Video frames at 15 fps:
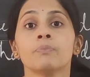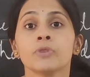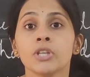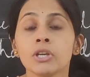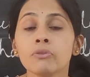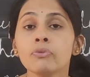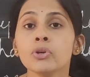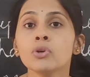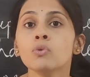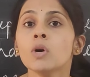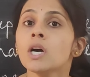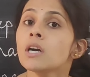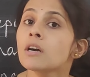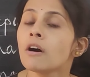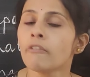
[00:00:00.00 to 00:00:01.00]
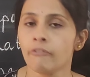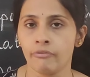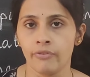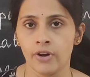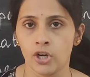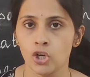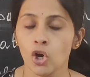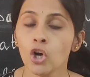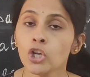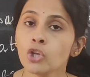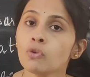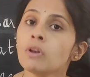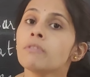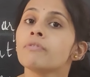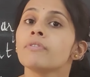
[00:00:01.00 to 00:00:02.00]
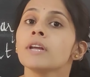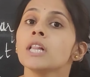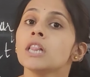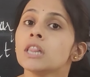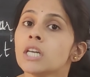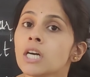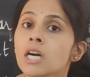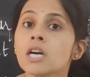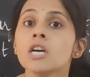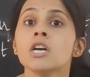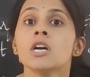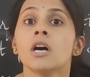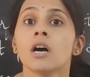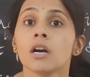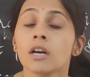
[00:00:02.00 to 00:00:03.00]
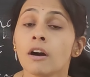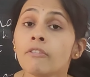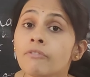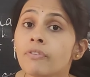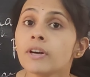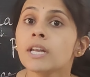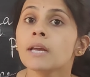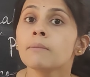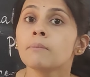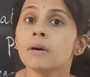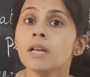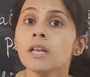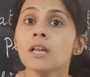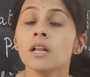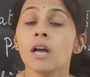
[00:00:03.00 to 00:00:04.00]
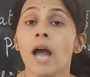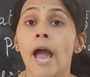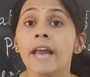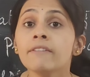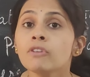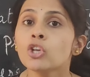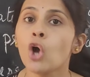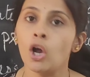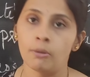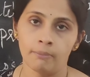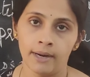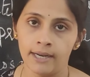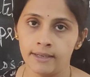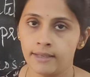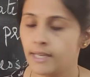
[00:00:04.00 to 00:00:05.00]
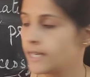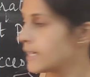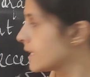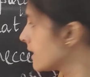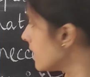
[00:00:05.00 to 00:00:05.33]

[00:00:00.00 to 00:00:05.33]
give you a comfort, or you will feel the comfortable environment there.